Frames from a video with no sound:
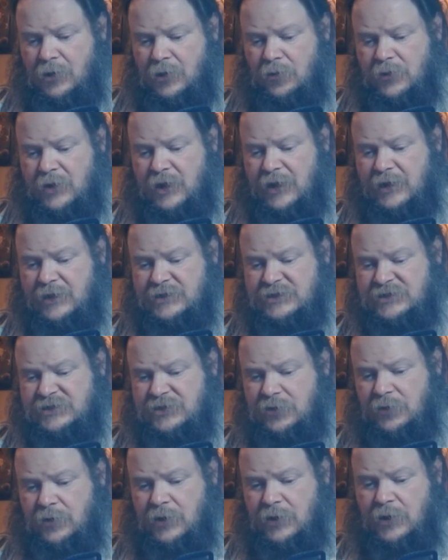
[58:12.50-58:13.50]
Okay,
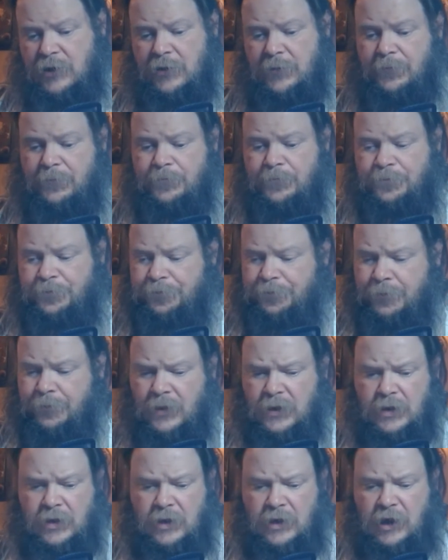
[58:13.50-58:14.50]
so I'm
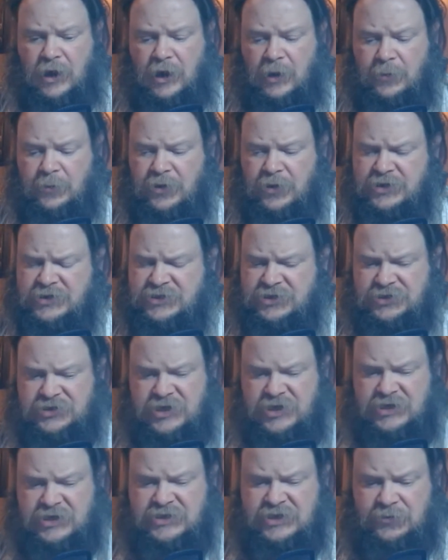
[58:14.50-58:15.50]
going to
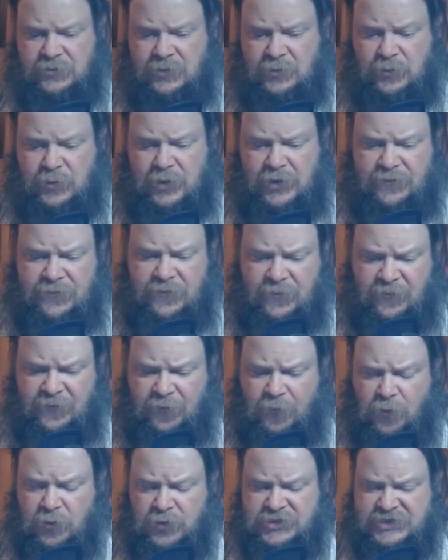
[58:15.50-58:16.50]
suggest that we read from
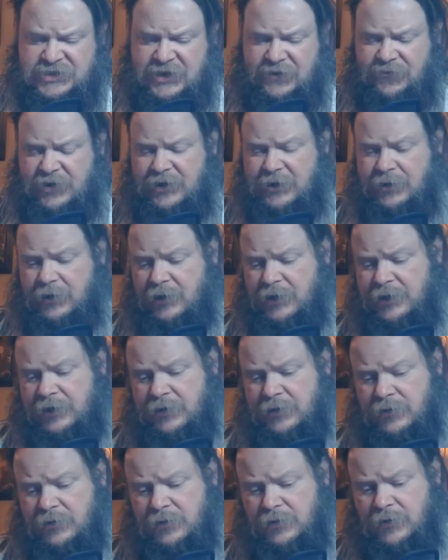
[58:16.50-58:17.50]

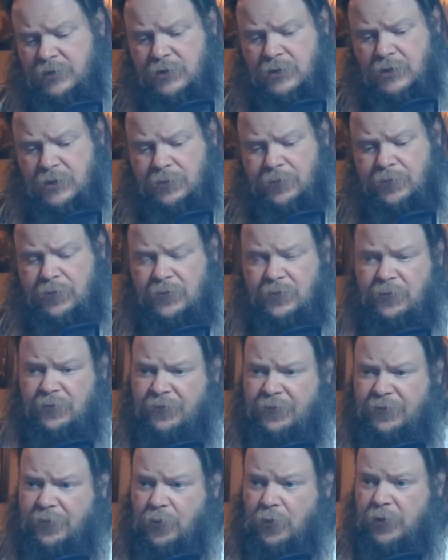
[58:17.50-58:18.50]
479 through
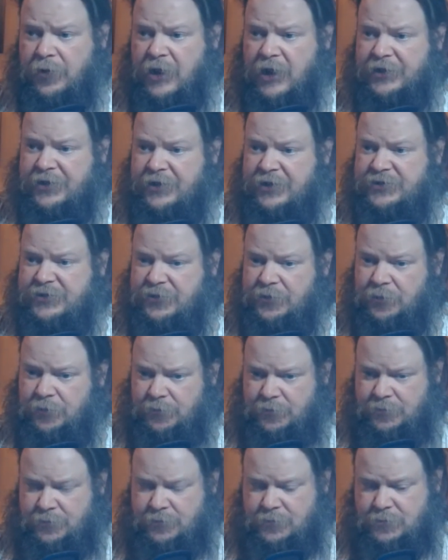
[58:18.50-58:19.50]

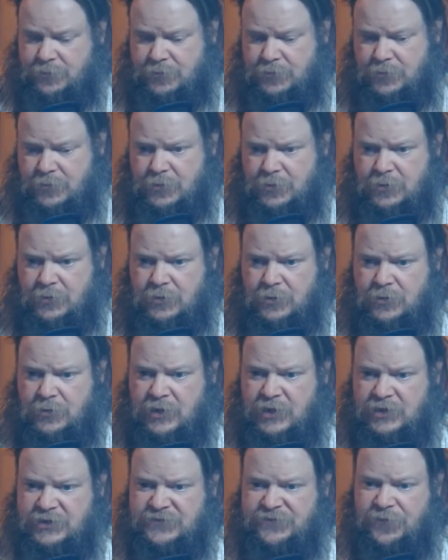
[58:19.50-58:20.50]
492.
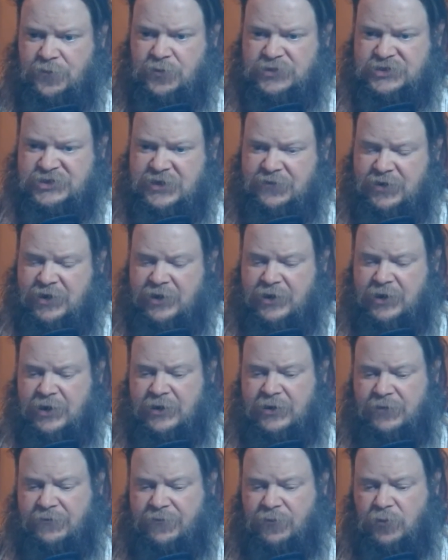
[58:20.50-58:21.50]
That's
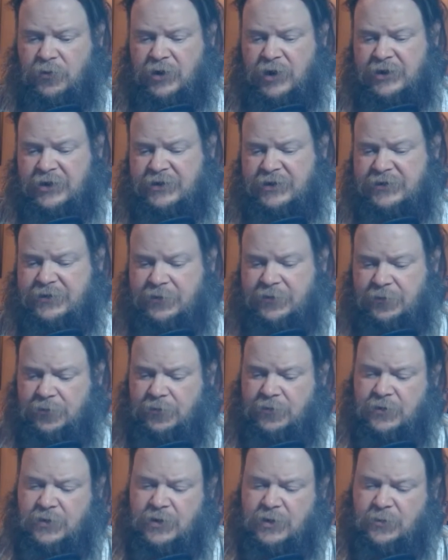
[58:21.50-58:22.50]
479 to 492.
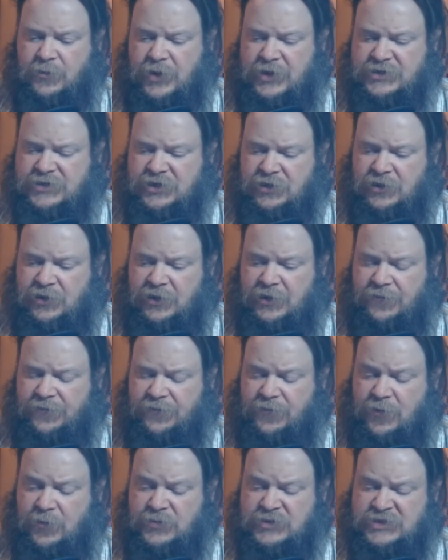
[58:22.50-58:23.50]
Basically
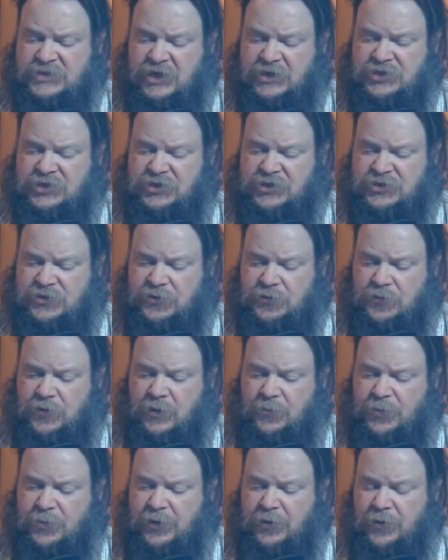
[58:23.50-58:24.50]
from section 2,
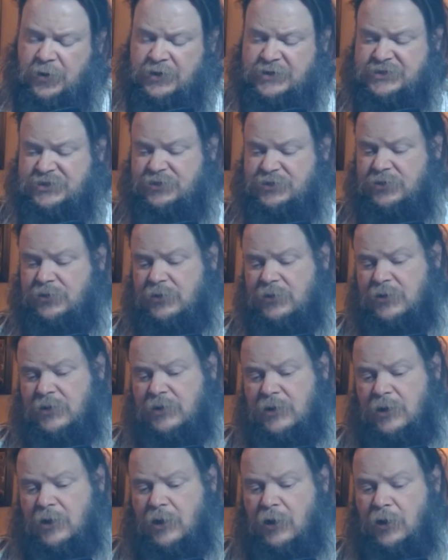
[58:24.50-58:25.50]
appearance,
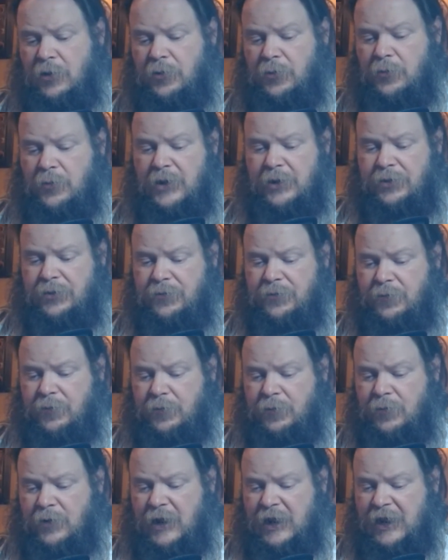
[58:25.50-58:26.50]
all the way
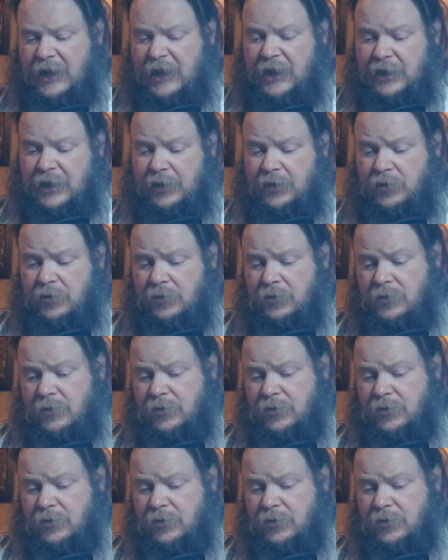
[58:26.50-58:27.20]
through the